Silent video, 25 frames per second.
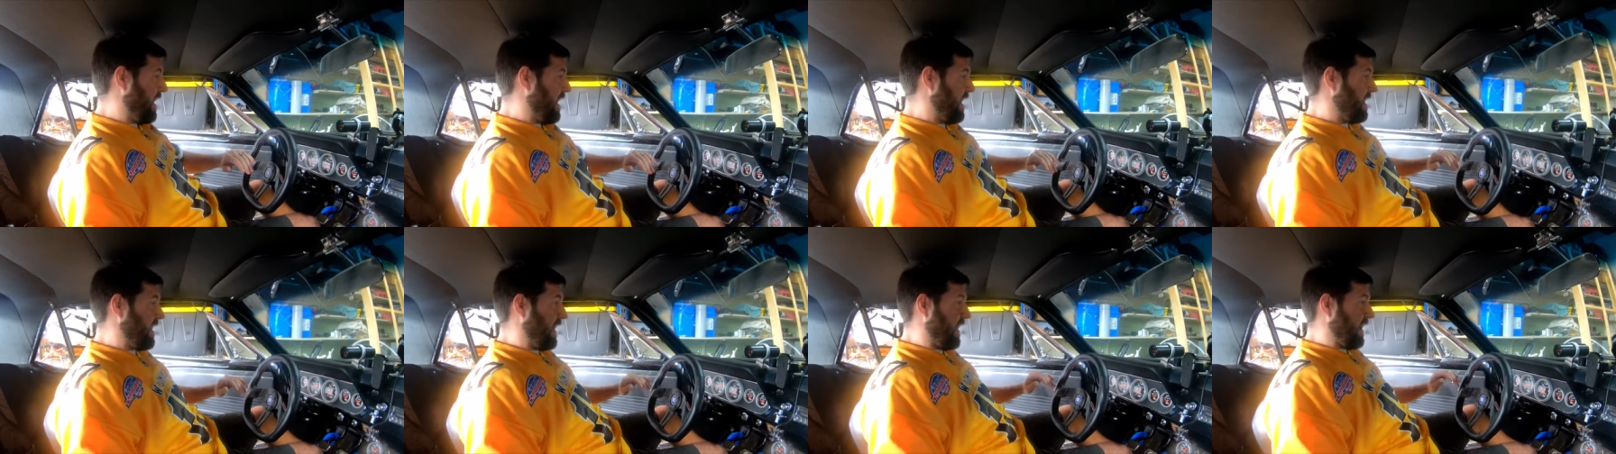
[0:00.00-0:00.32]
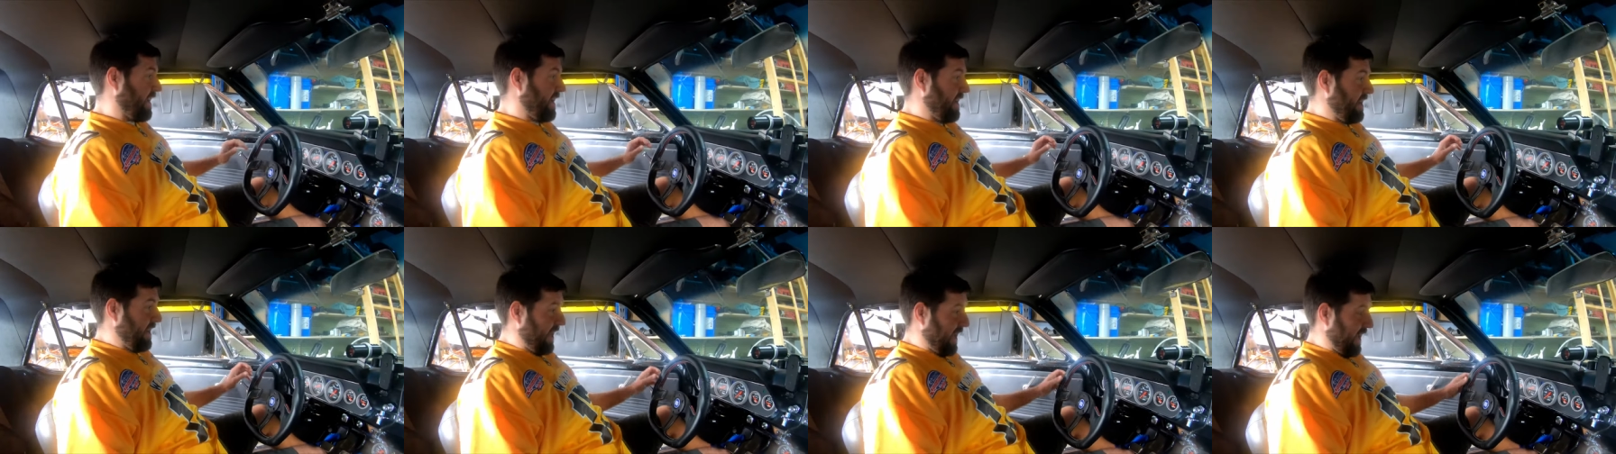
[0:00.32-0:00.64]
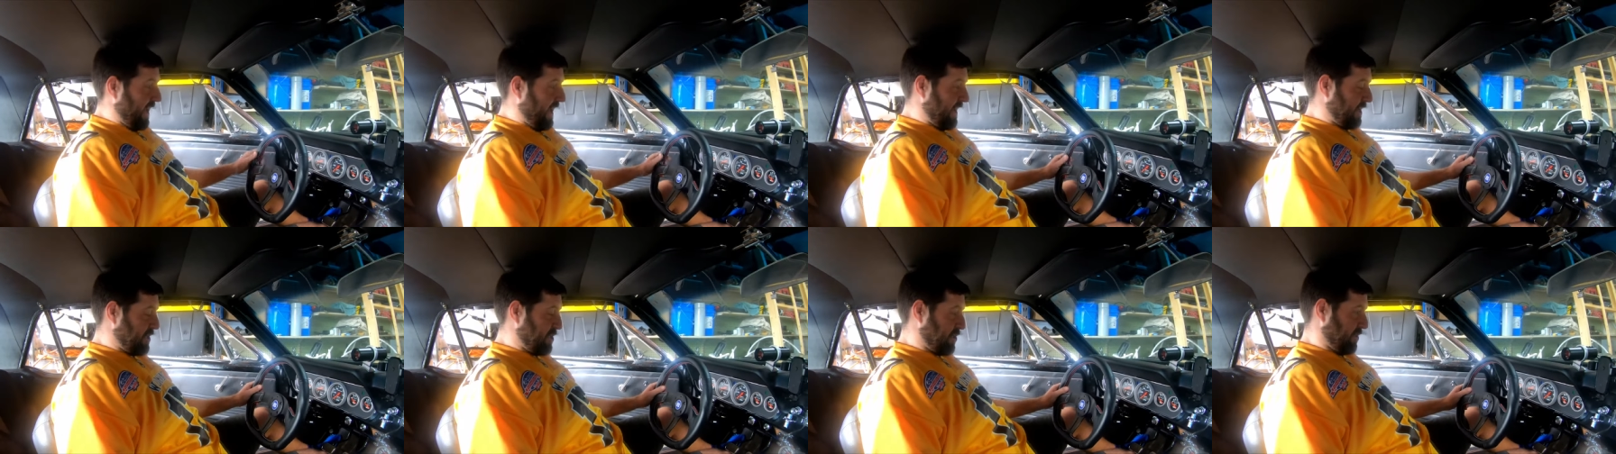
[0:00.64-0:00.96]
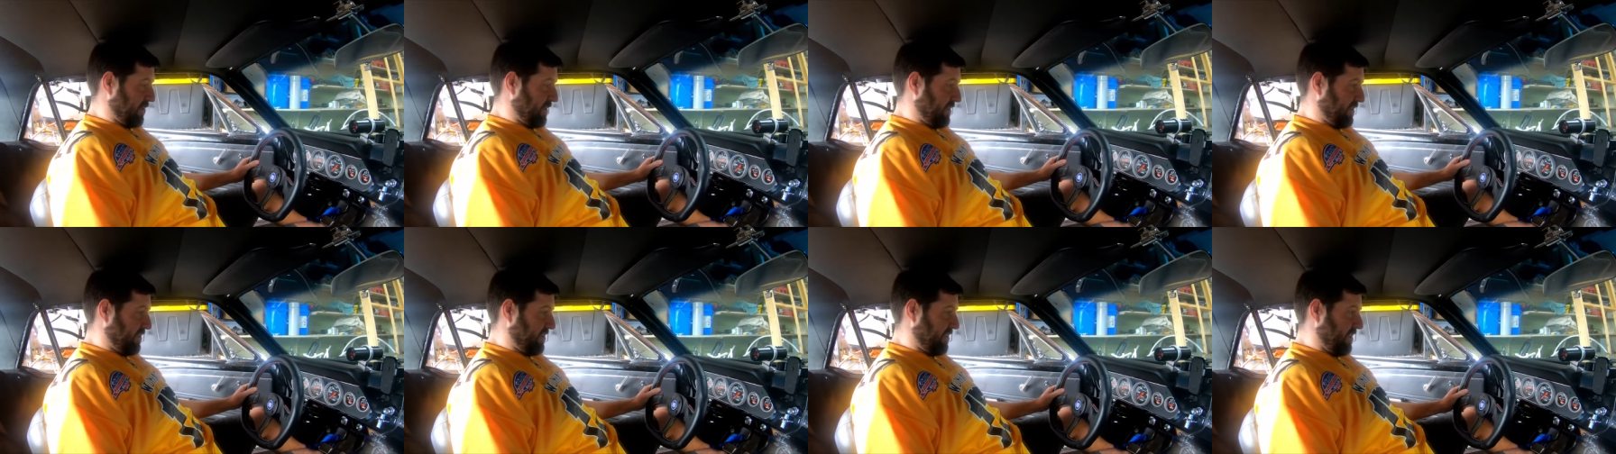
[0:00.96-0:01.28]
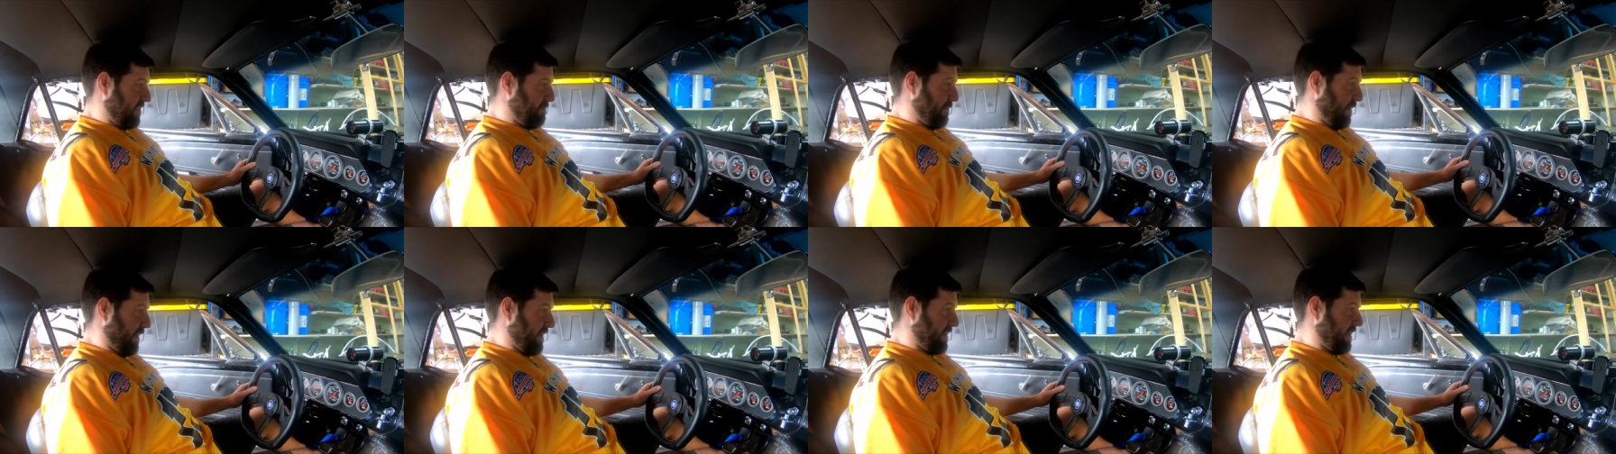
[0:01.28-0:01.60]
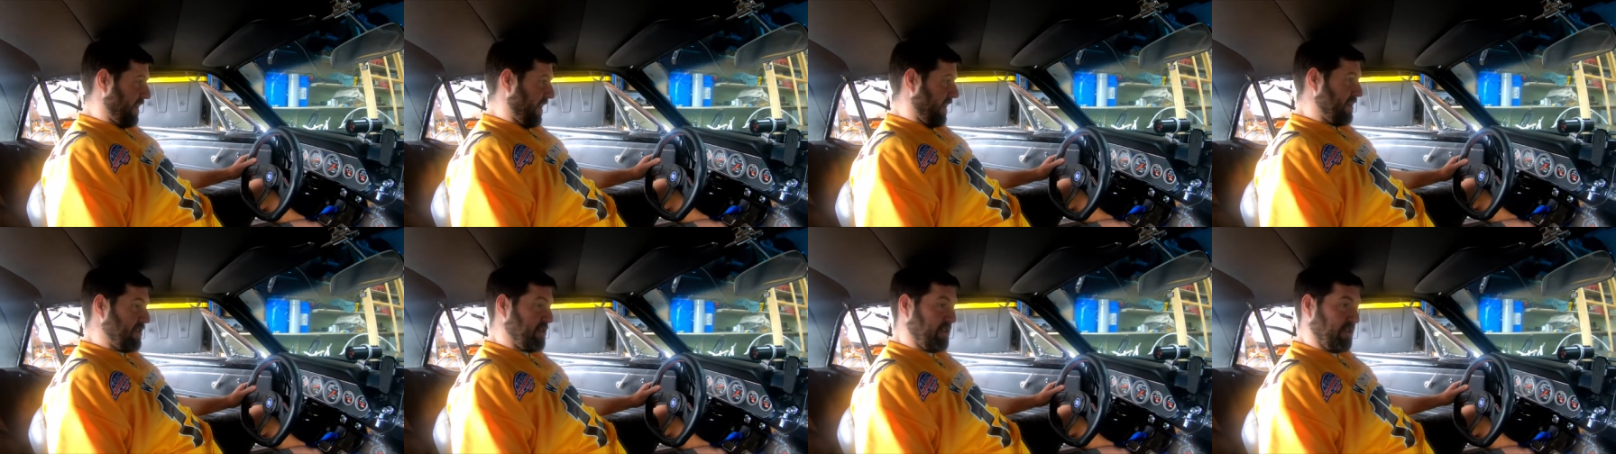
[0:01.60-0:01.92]
and I can actually see my
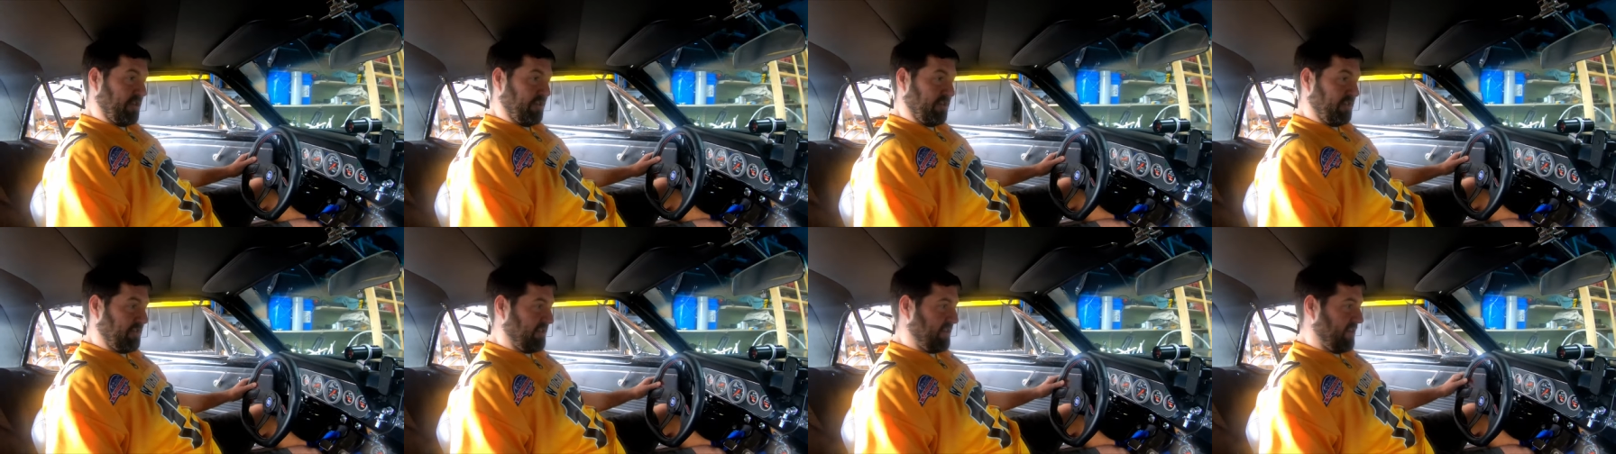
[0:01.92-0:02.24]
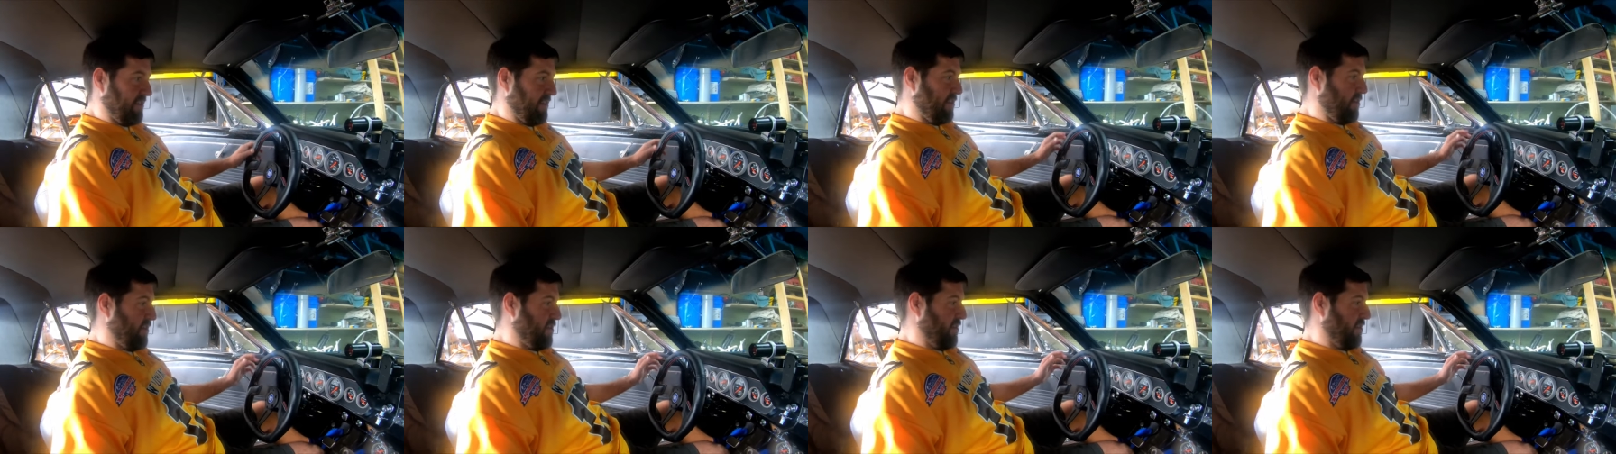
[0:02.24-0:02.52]
gauges